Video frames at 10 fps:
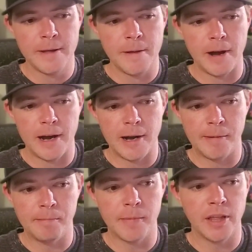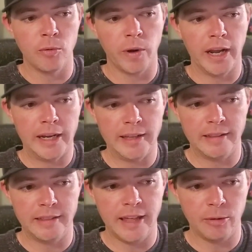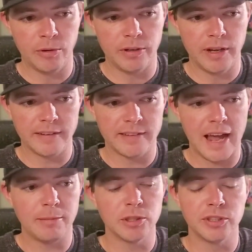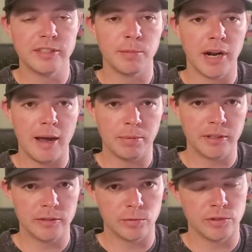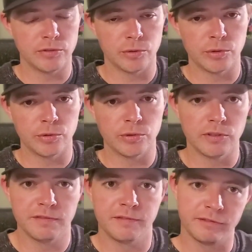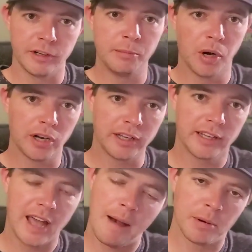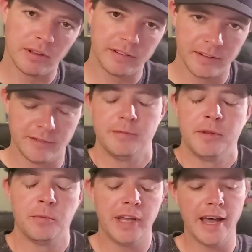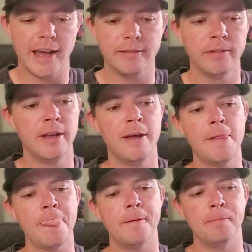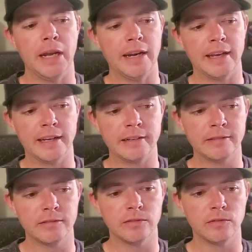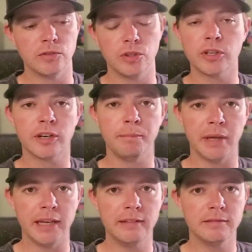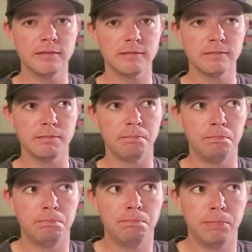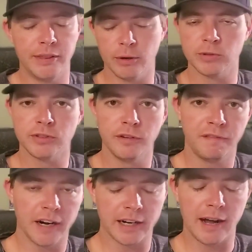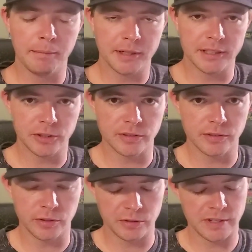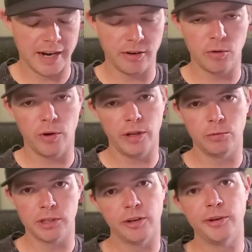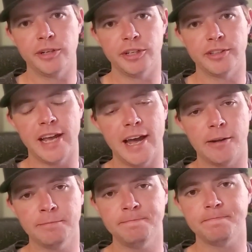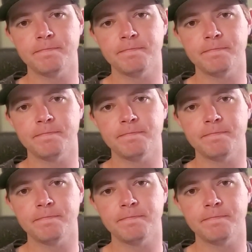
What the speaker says: And the way they would establish these monopolies was through the free market capitalist system that we had, meaning you can compete, but there was no fair competition. So Standard Oil would go into your town,